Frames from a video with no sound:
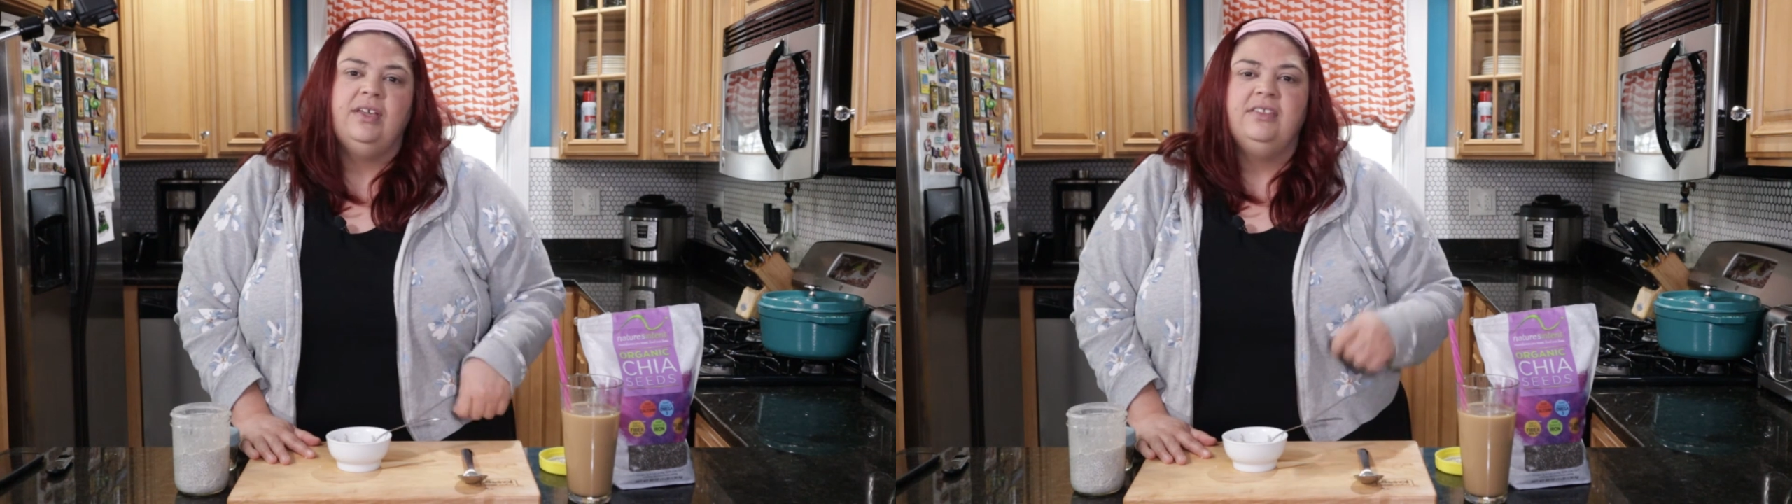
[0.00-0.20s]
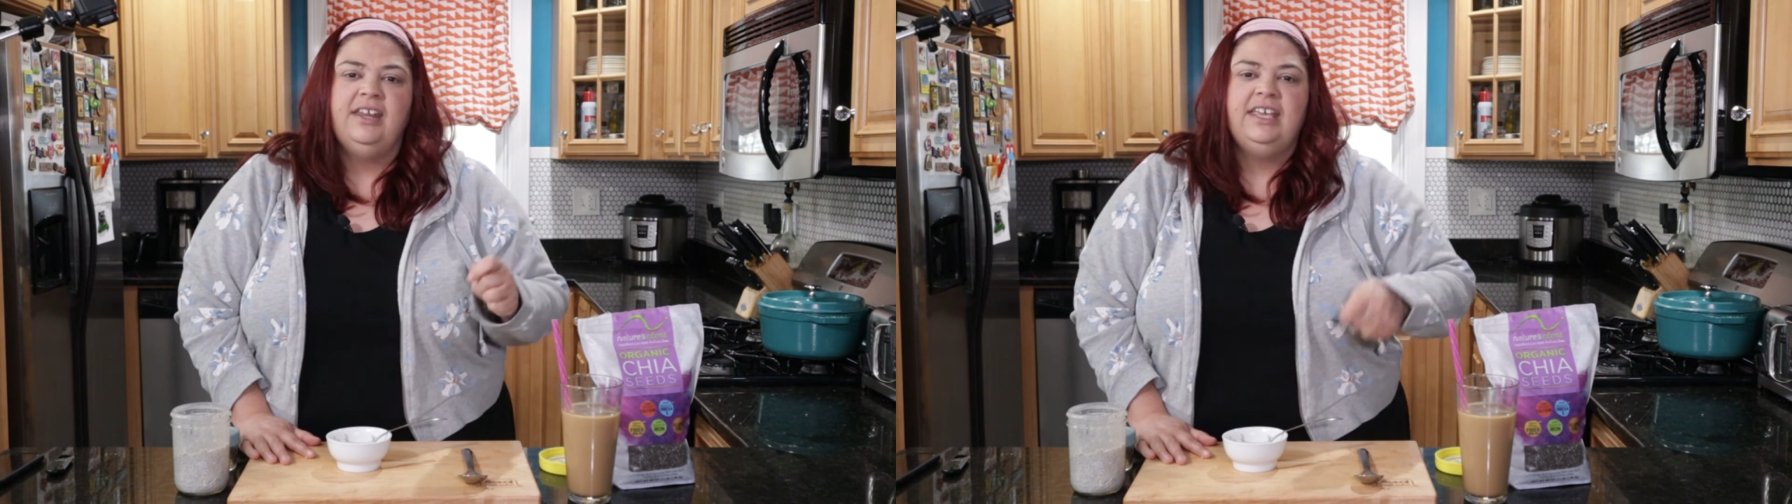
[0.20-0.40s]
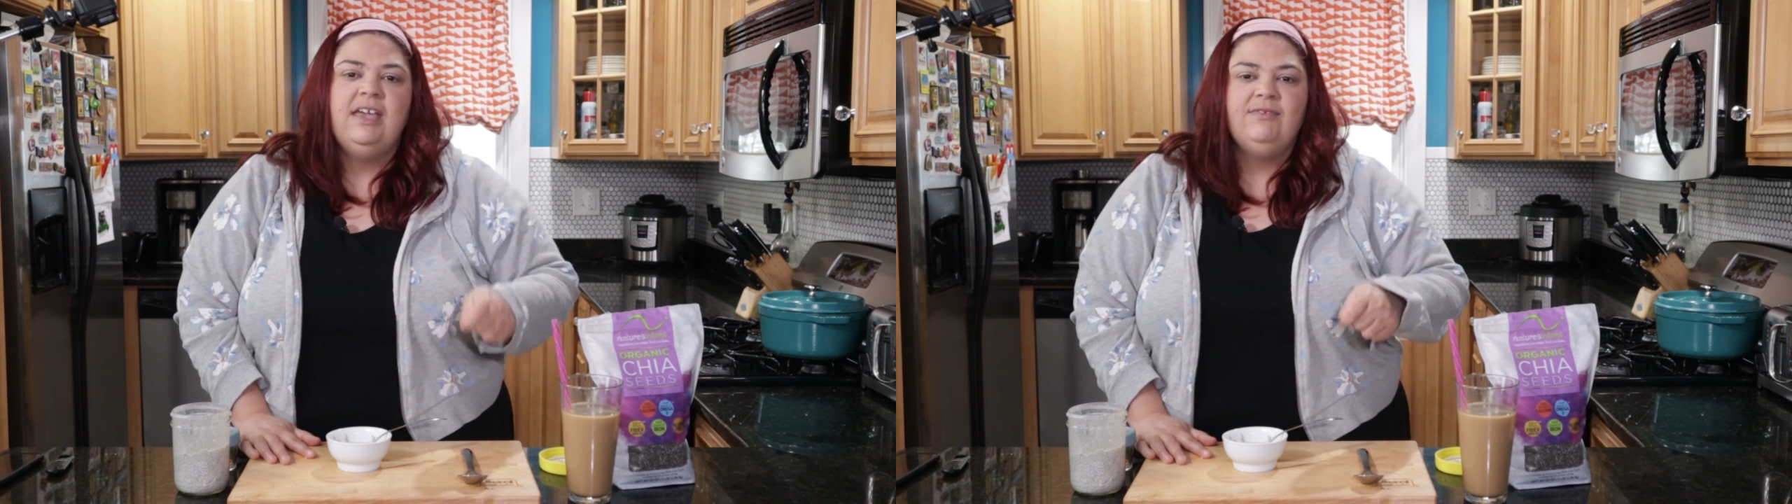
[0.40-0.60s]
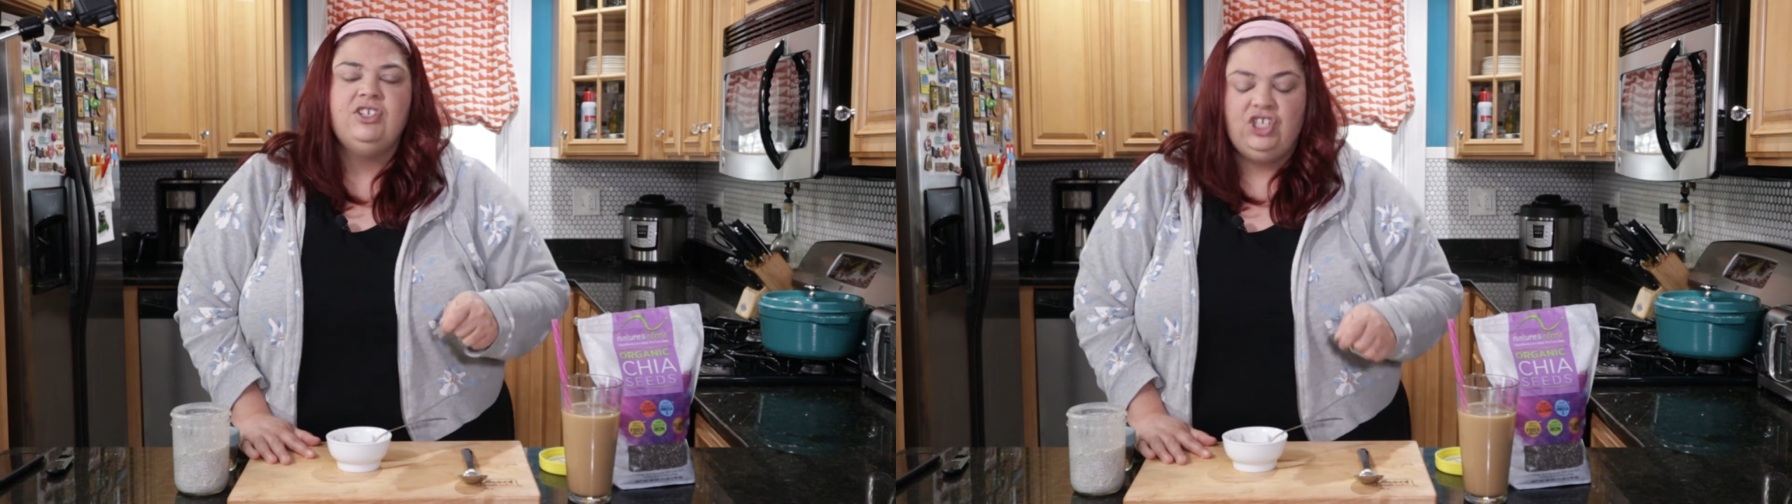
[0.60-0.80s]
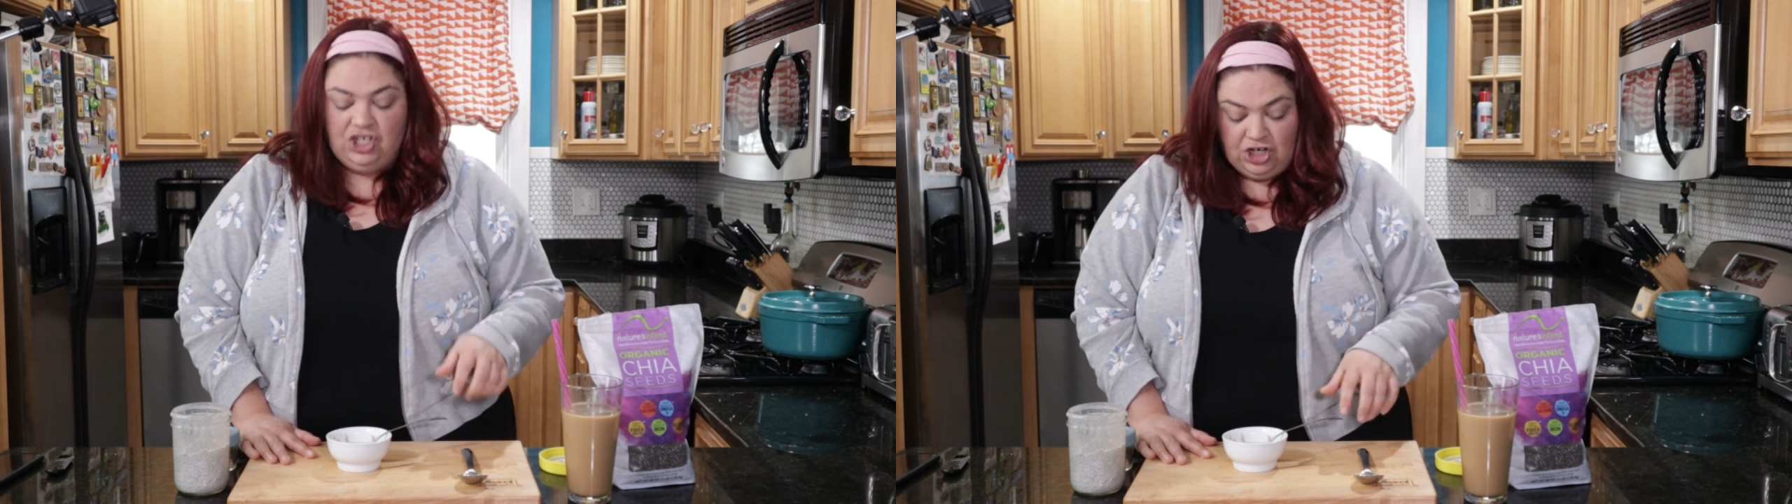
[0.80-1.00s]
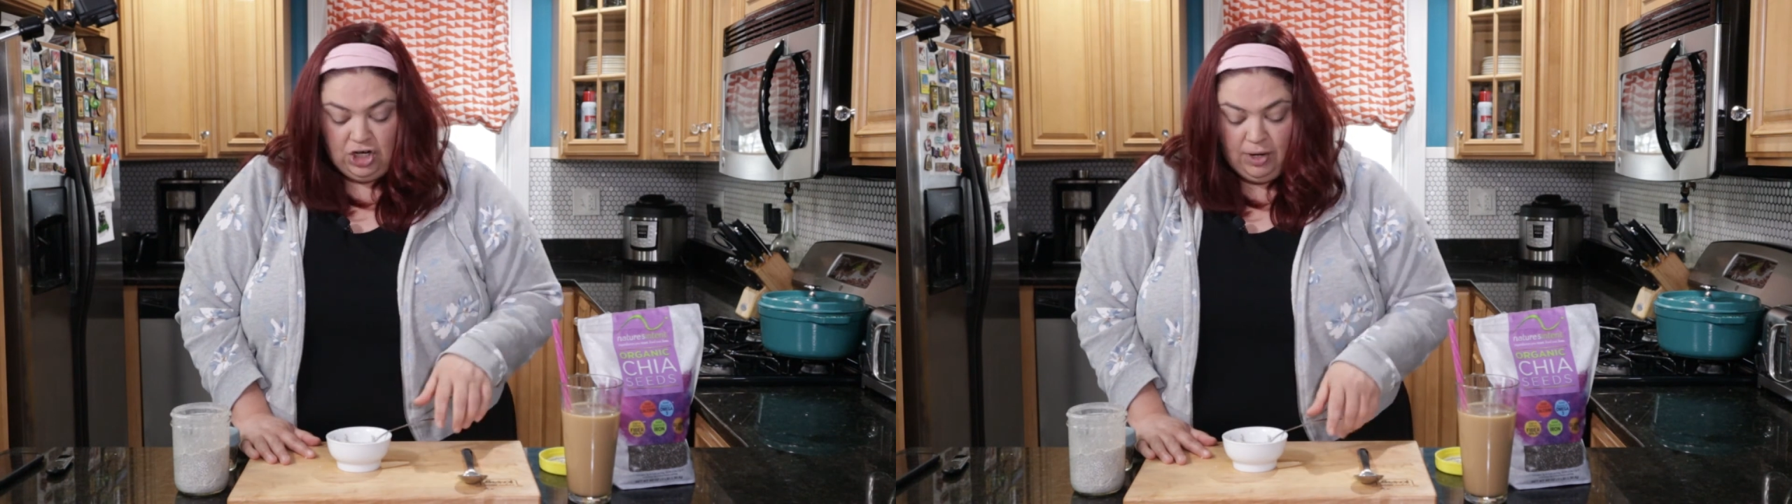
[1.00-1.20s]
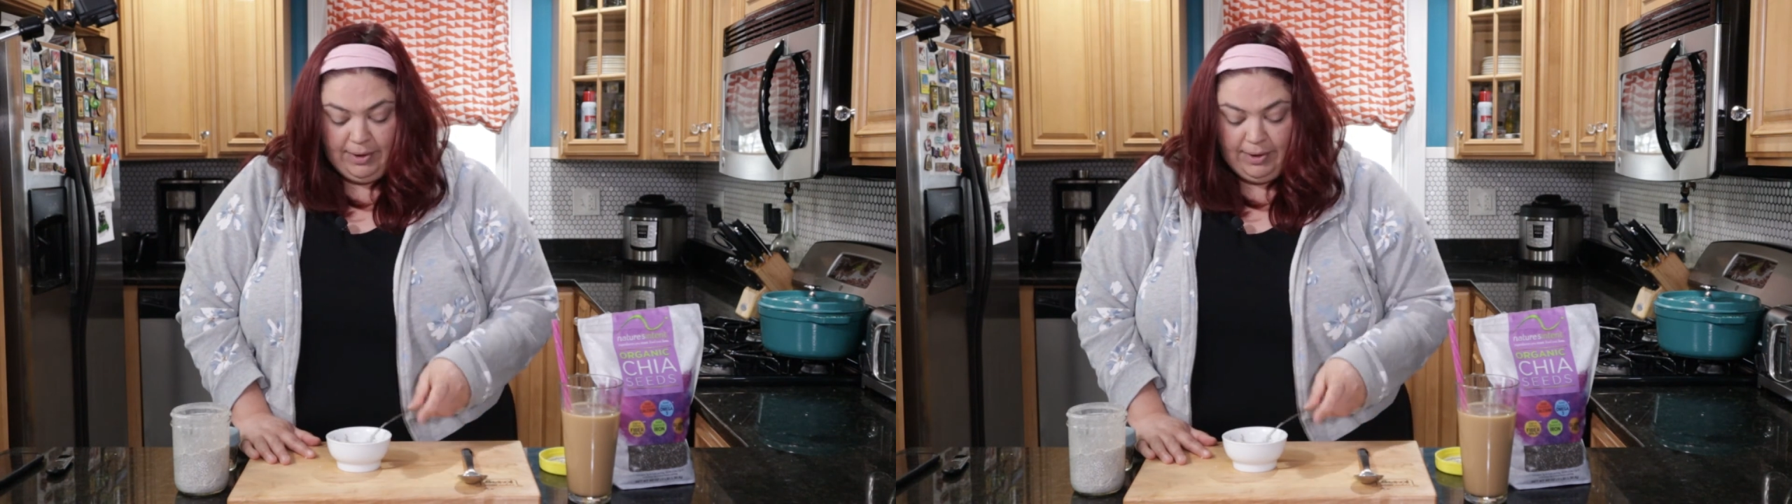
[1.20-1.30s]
and then I gave it a stir